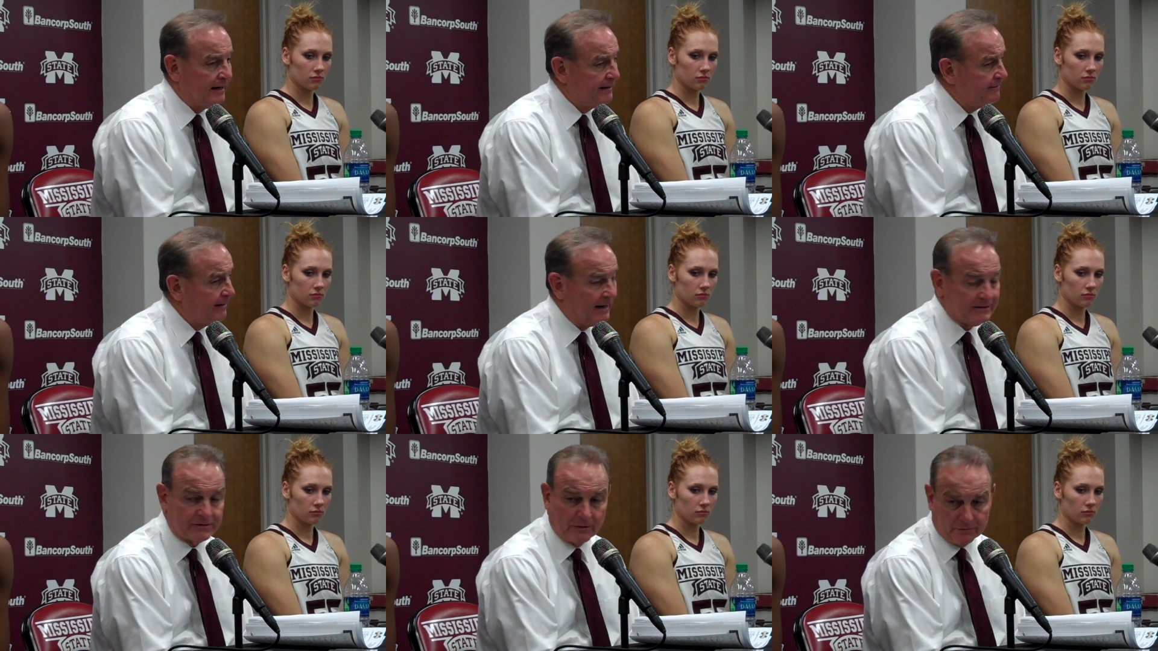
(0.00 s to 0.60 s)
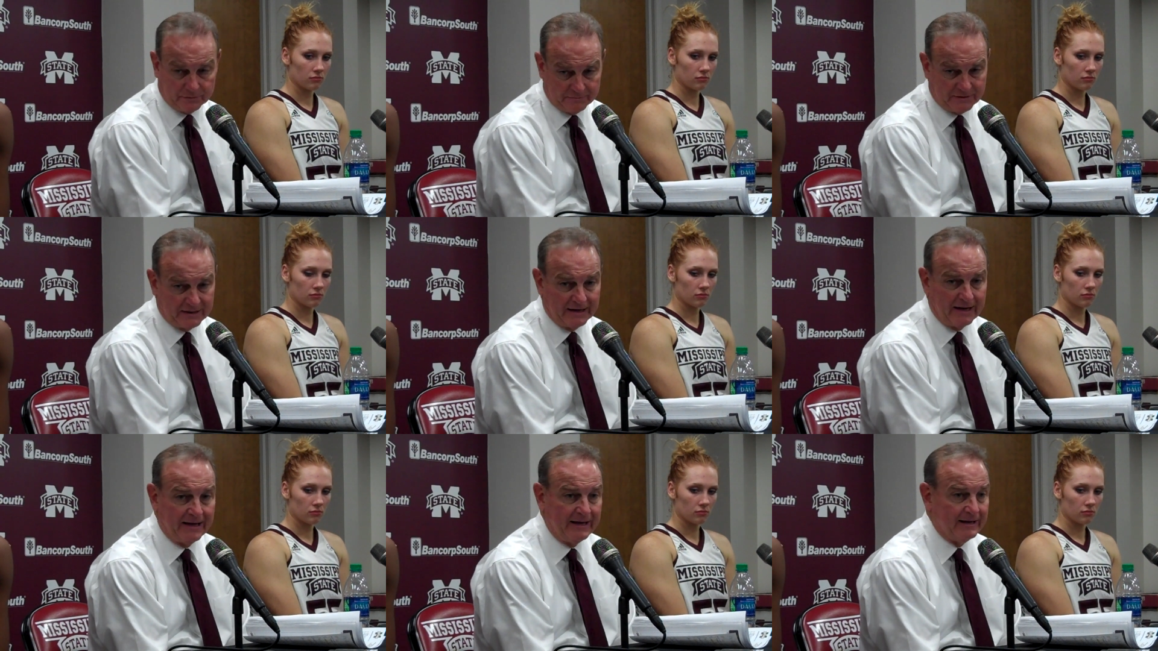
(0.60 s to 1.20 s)
Speaker 1: I, I told
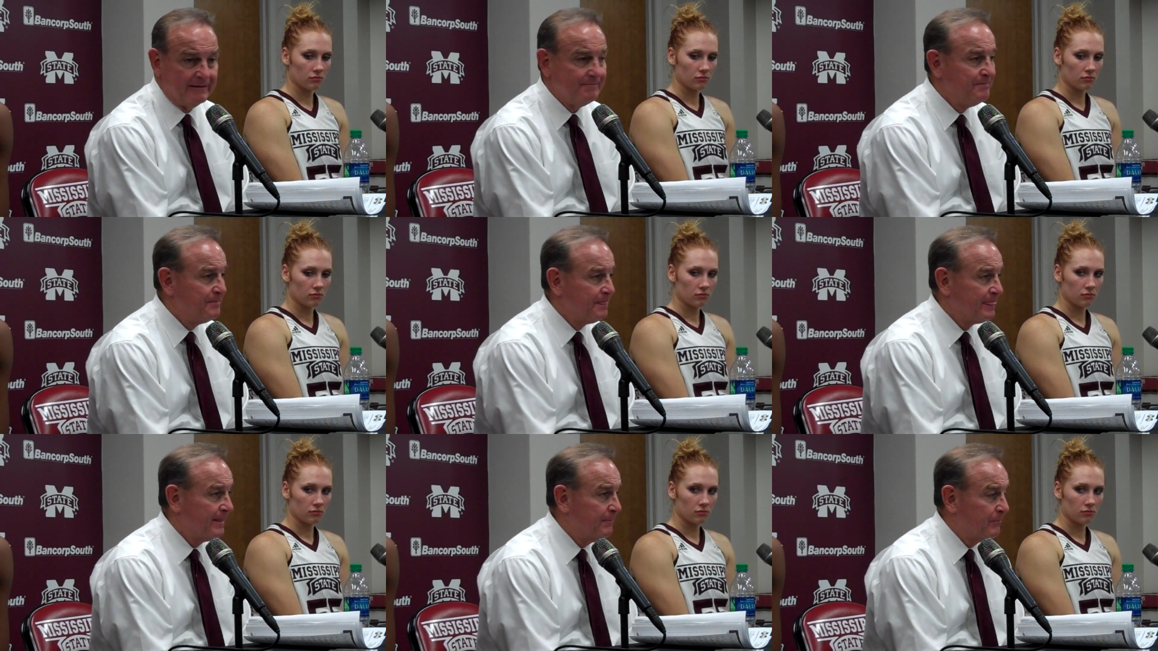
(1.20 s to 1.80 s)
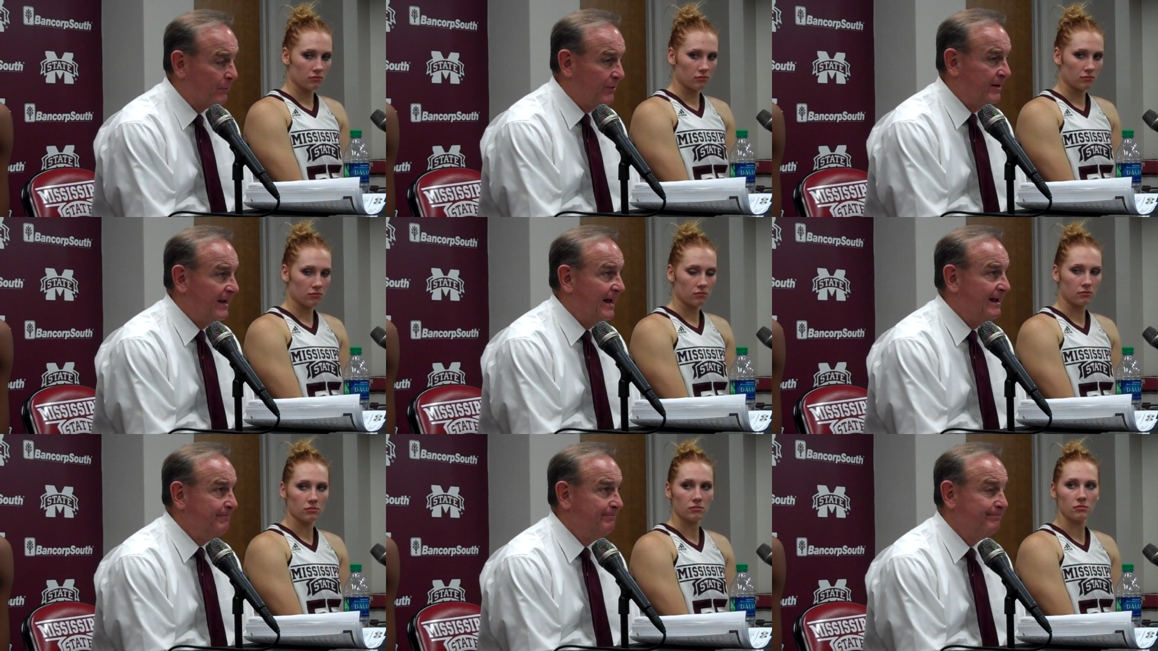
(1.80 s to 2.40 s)
them today at
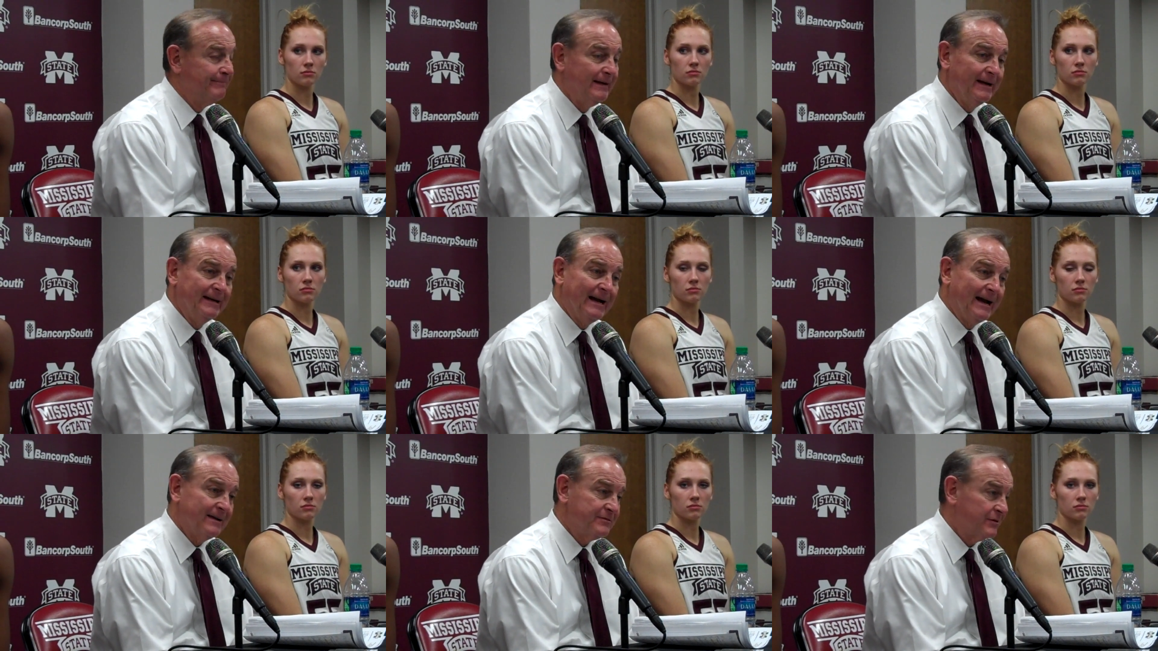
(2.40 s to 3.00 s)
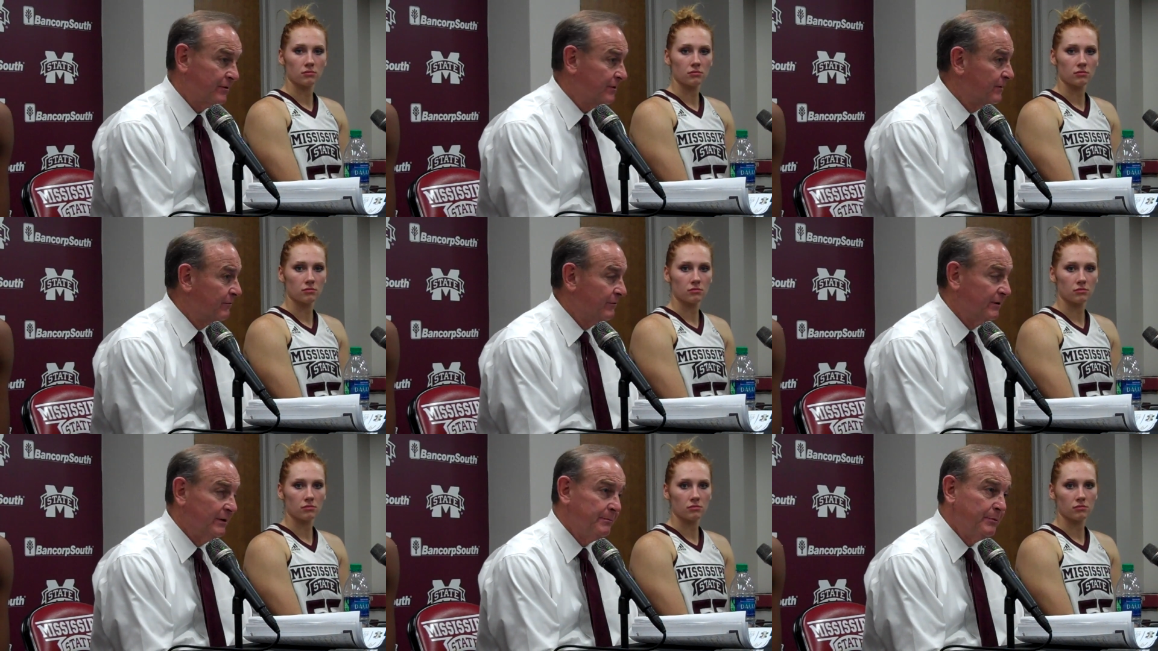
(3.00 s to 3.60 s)
pregame, hey guys, they're
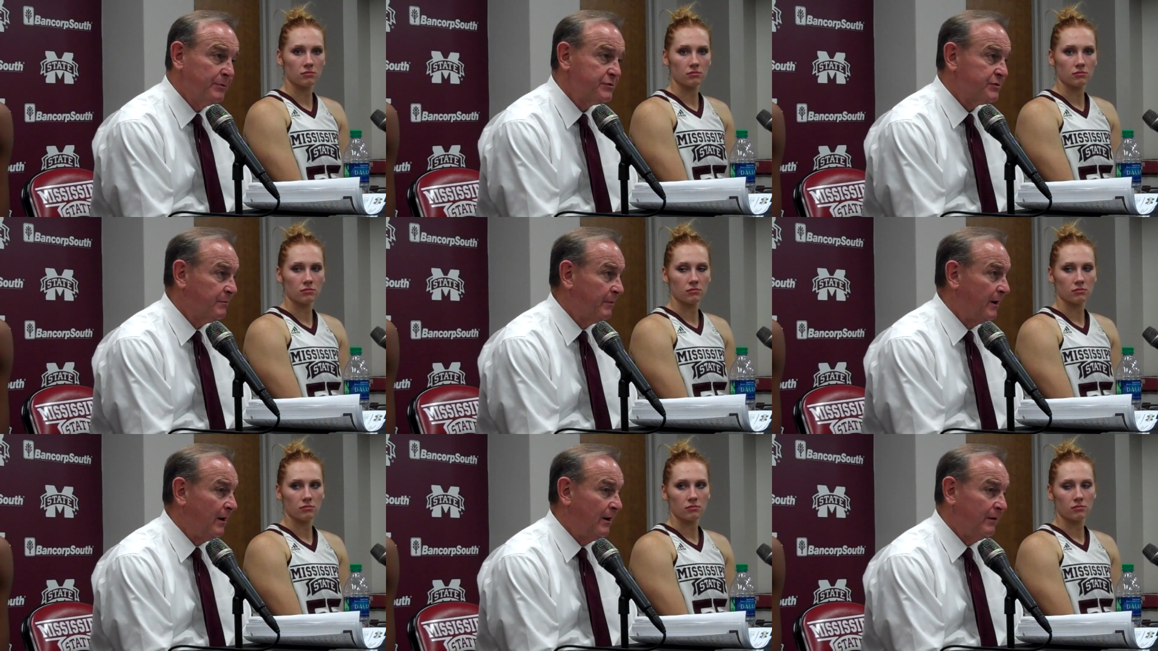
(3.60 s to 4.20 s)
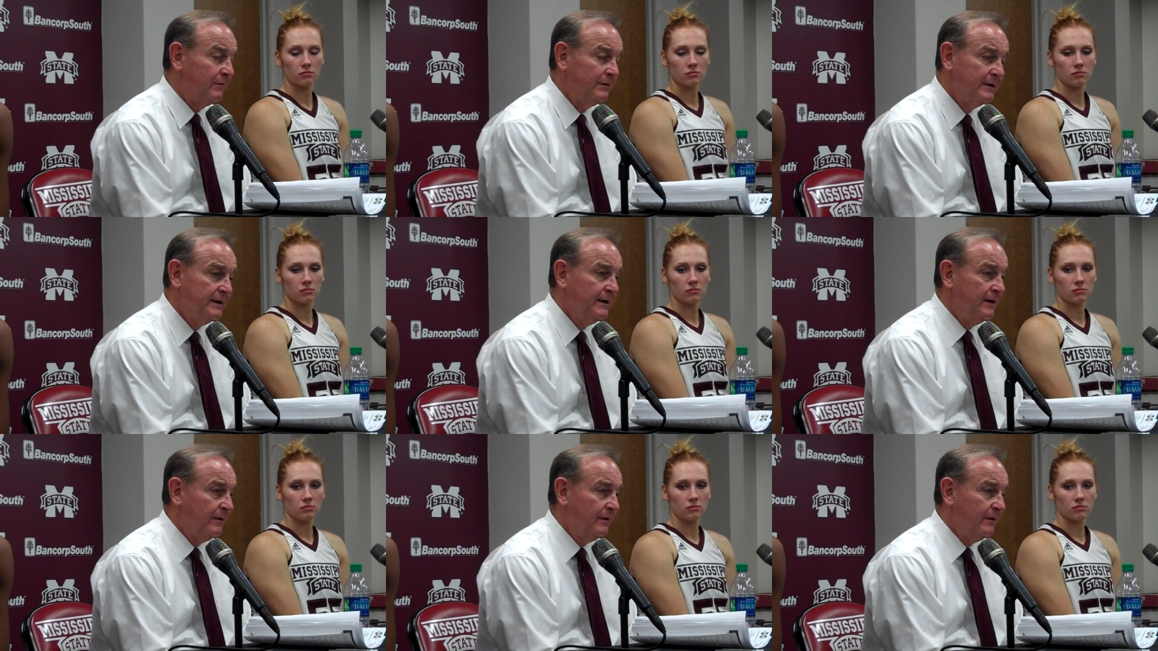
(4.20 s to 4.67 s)
going to really push the ball.